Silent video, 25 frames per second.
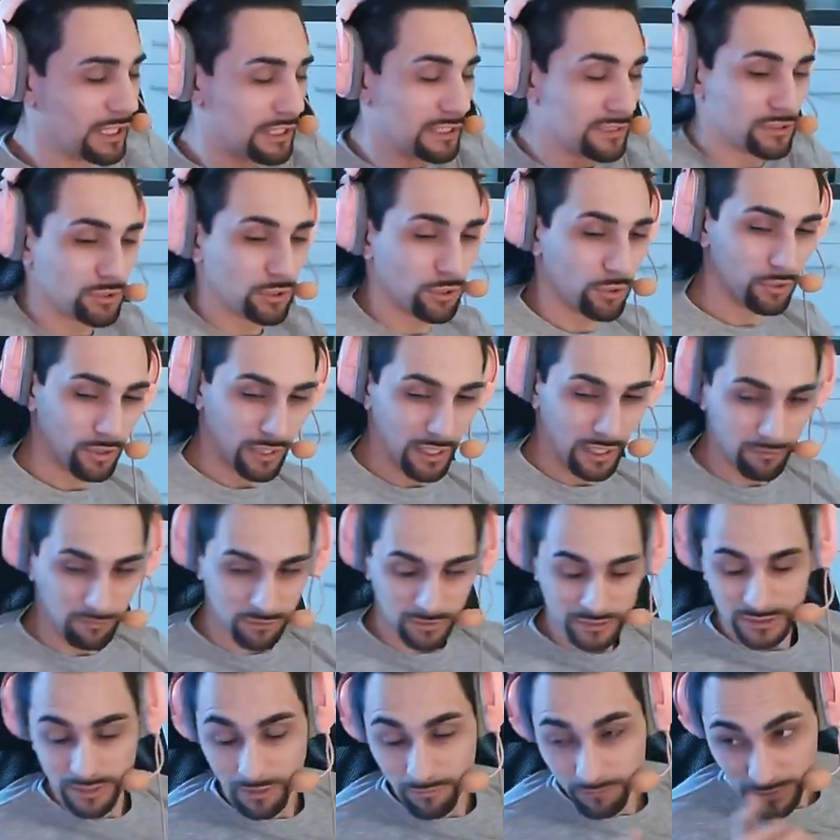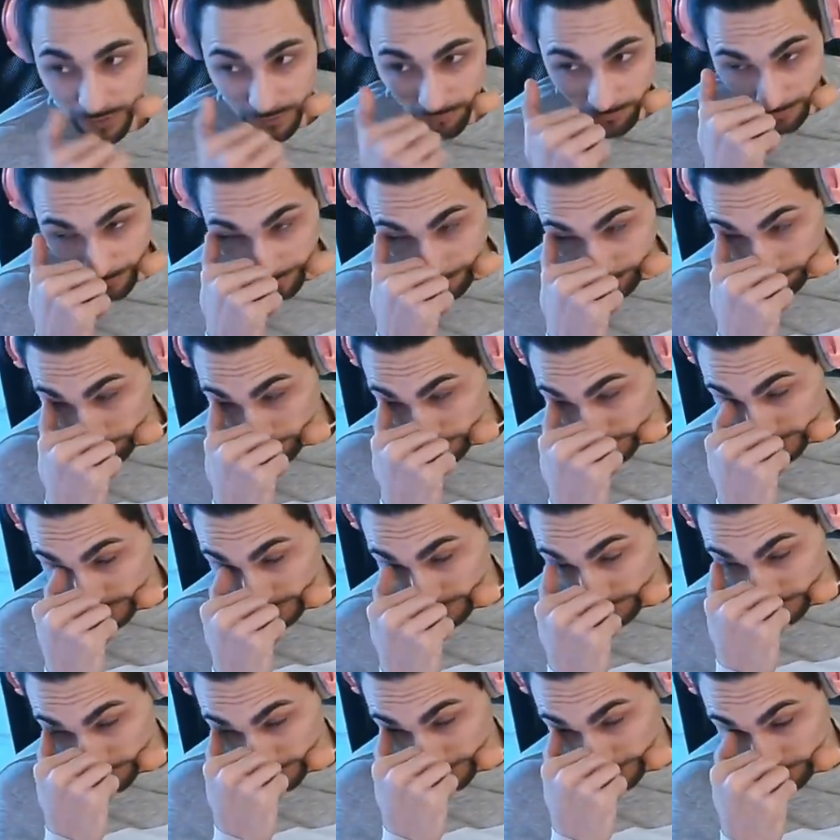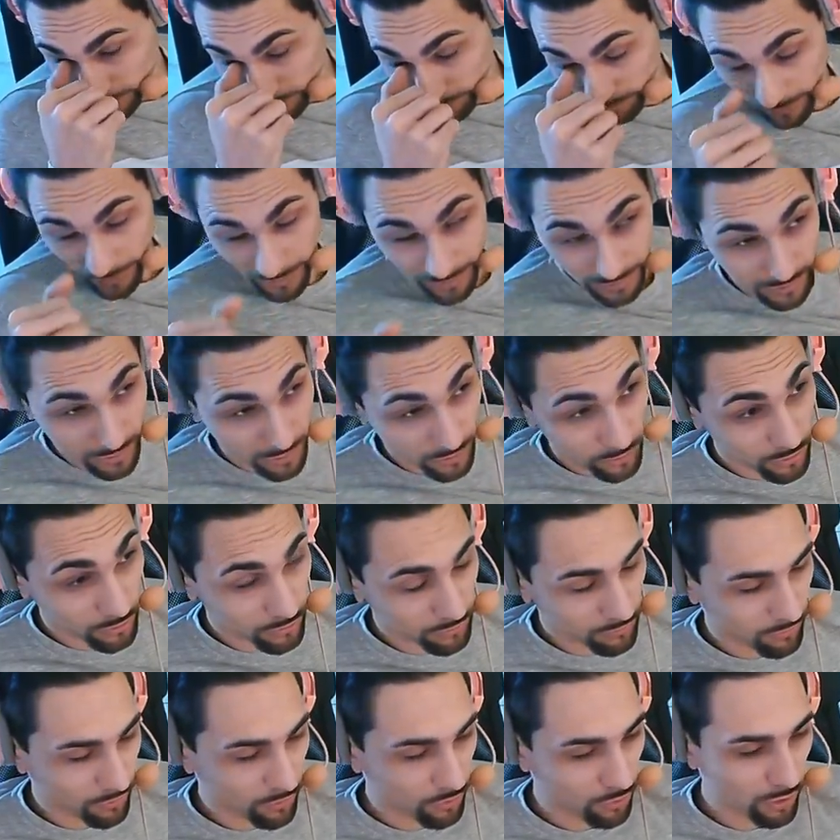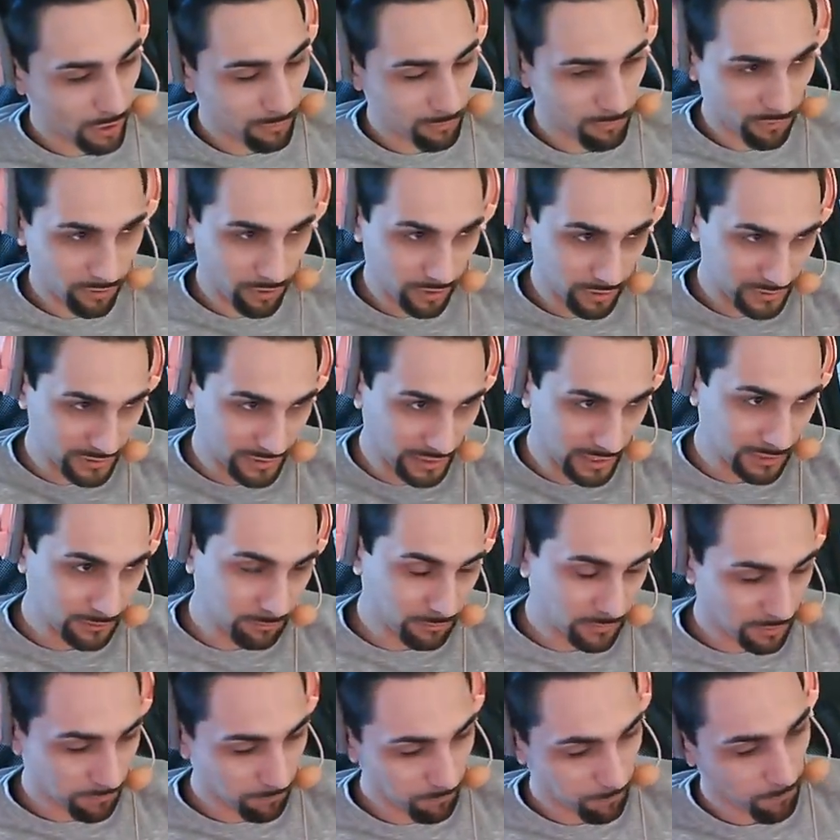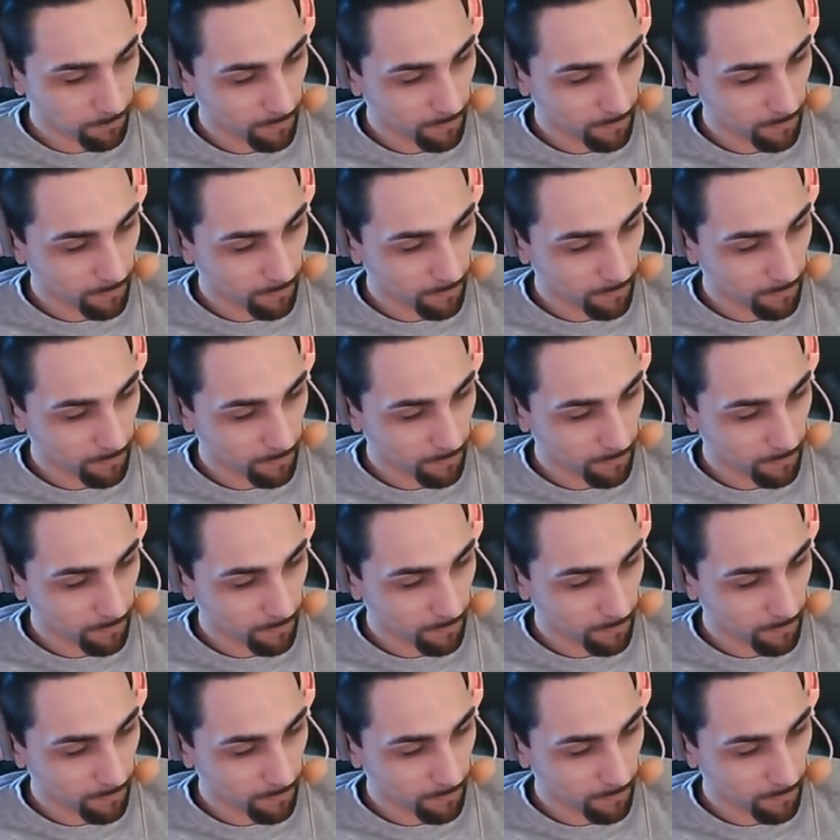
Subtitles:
So you have a 75% chance of getting a good follow-up with side B.